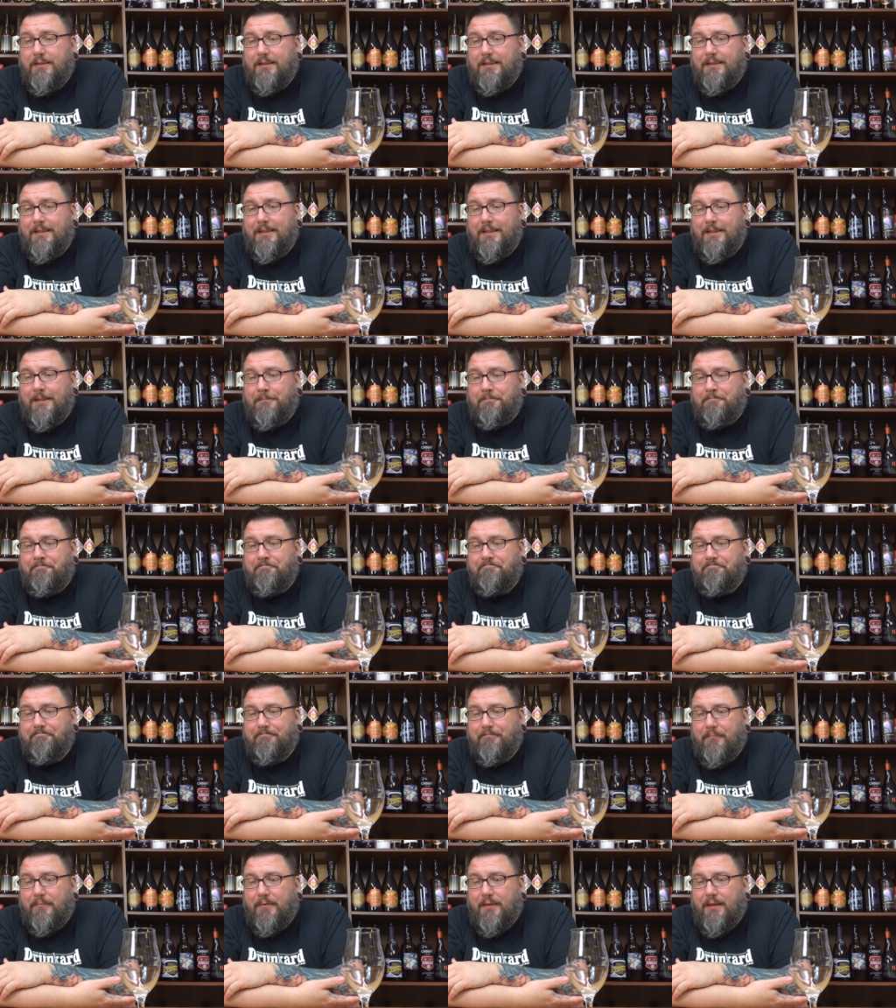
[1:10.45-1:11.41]
Um,
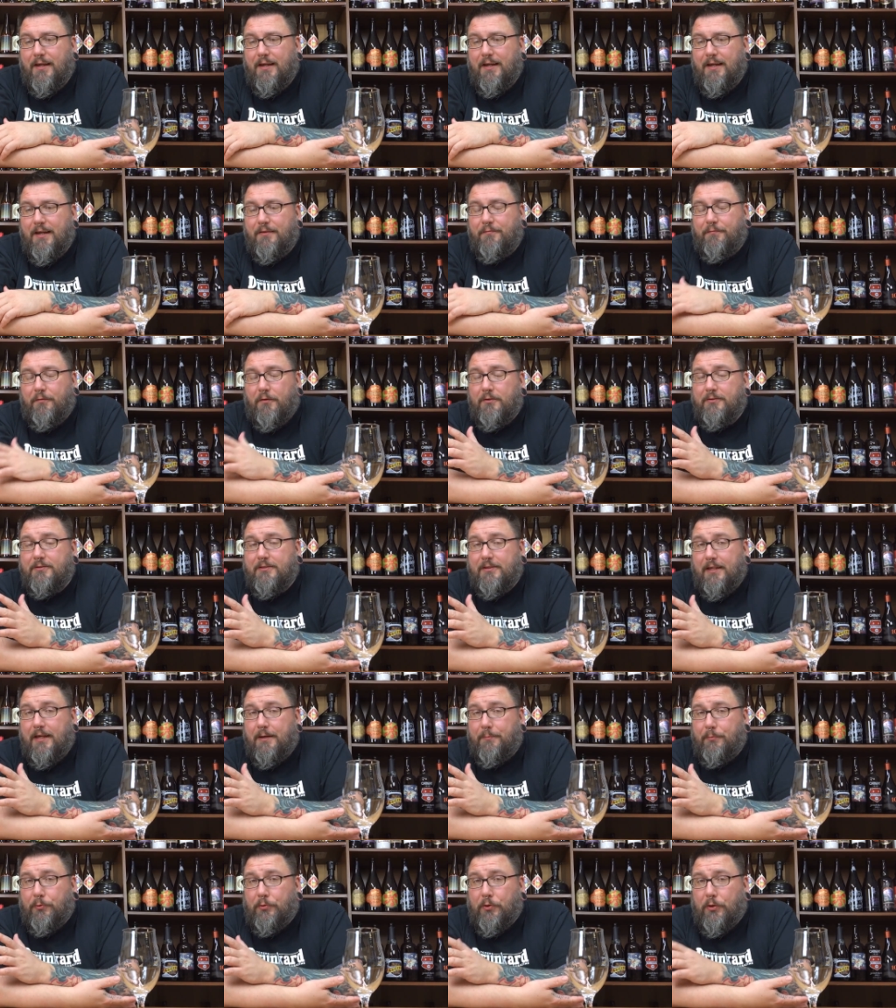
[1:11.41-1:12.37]
as far as the
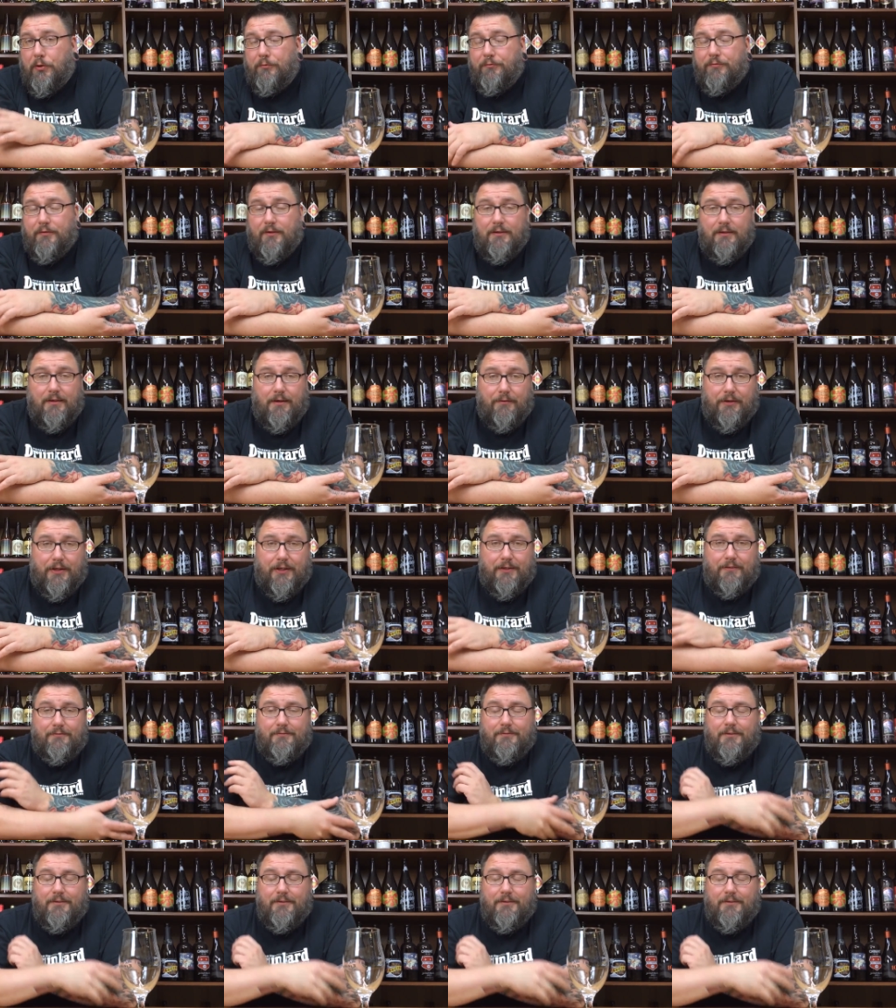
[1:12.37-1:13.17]
label goes, love it.